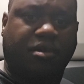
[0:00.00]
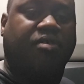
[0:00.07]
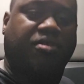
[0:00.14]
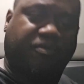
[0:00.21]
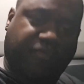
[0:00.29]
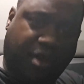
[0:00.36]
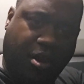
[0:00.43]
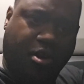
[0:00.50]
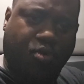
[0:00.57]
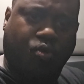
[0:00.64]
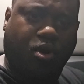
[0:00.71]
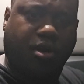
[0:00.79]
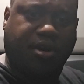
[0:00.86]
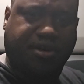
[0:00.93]
They're the very
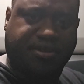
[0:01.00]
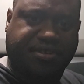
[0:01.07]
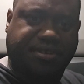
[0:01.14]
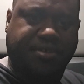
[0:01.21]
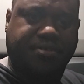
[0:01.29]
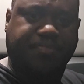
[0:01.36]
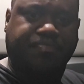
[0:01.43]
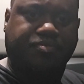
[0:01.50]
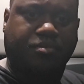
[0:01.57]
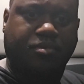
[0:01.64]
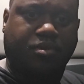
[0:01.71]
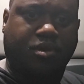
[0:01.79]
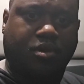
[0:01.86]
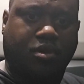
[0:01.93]
ones.
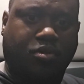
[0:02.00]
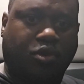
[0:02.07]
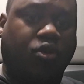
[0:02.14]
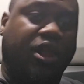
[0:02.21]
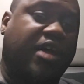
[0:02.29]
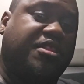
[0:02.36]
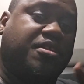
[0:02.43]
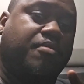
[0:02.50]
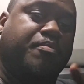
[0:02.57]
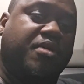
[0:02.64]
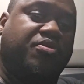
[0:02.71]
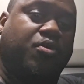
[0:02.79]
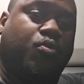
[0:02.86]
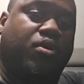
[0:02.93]
Don't let them
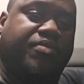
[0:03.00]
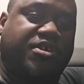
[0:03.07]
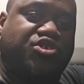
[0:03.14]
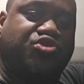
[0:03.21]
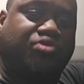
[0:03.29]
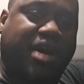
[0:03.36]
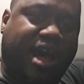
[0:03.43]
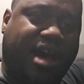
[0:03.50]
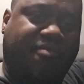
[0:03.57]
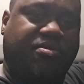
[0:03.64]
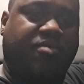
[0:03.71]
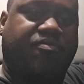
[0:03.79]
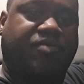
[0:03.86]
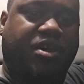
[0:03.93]
be the one that's
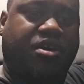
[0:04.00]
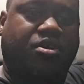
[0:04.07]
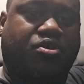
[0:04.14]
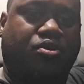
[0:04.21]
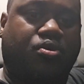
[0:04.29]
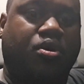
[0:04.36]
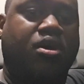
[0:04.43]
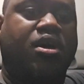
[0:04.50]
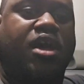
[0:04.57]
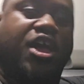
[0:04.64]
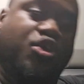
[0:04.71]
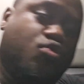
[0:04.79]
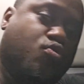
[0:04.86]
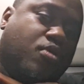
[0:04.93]
driving the vehicle
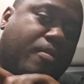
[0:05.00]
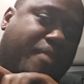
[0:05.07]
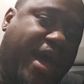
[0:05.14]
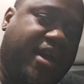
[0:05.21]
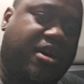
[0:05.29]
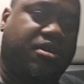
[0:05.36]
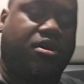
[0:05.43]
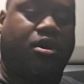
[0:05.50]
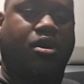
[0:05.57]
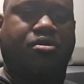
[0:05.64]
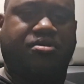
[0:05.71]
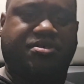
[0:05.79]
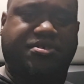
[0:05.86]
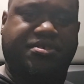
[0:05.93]
and you in back of the
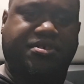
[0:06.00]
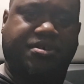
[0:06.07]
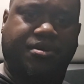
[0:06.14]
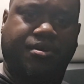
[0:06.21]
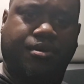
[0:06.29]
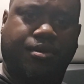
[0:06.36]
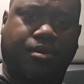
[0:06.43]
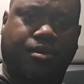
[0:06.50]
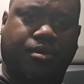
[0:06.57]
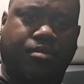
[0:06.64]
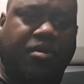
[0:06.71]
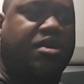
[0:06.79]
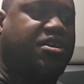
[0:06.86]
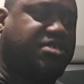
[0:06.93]
hearse
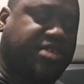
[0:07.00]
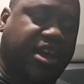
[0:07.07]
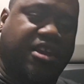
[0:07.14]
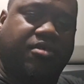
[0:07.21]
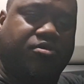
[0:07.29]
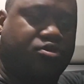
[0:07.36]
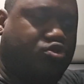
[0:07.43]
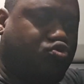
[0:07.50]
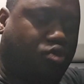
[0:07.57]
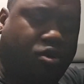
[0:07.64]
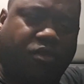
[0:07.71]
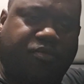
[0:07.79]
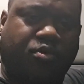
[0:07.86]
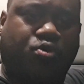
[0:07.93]
because they didn't
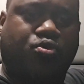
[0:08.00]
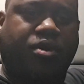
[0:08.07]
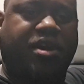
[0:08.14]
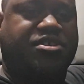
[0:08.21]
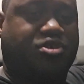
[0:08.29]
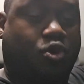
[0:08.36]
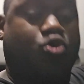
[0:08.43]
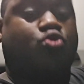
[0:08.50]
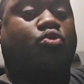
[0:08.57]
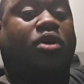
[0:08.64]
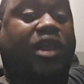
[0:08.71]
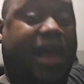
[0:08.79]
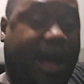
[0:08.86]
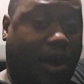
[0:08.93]
drove you crazy or
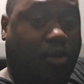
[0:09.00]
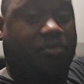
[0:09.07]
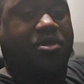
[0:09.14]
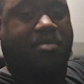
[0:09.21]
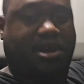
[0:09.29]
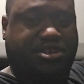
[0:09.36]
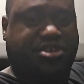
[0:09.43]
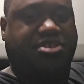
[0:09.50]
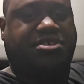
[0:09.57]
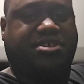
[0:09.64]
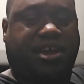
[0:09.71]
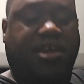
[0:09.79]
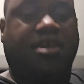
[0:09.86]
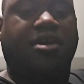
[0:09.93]
you allowed them, I should
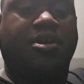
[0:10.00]
say,